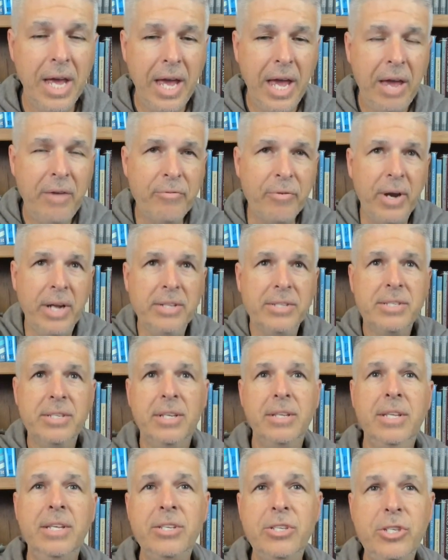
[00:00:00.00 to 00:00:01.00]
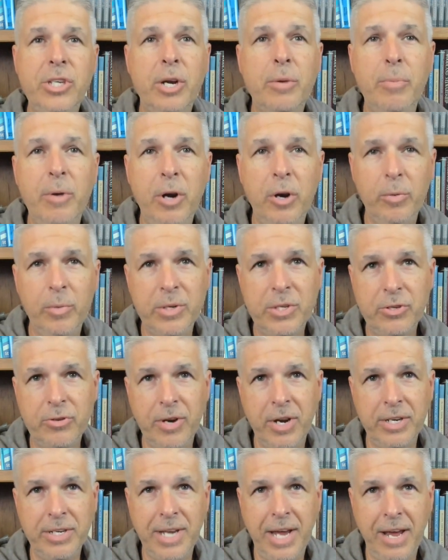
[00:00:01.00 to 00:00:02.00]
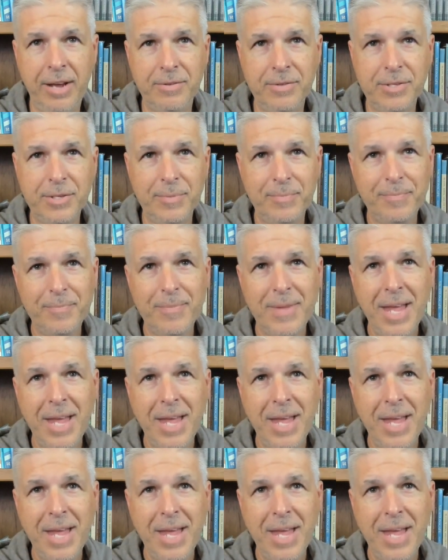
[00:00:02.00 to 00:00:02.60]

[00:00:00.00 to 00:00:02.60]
Hey friends, this is Chuck Marone with Strong Towns.